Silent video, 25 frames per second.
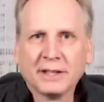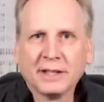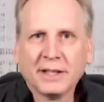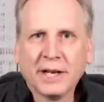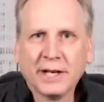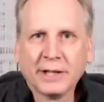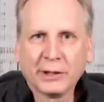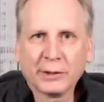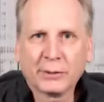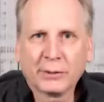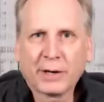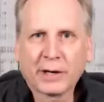
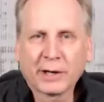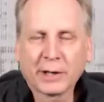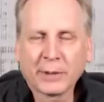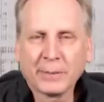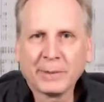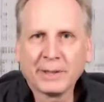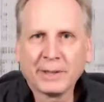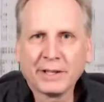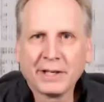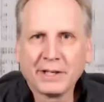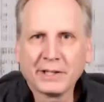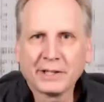and your
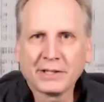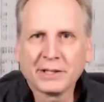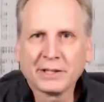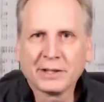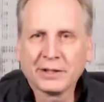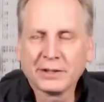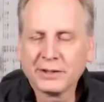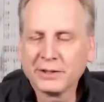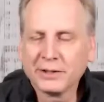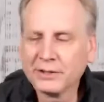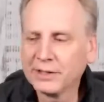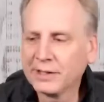recommendation
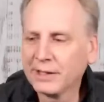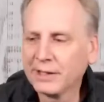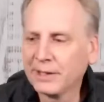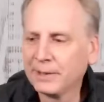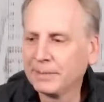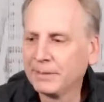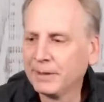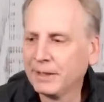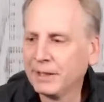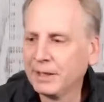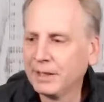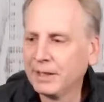to use them.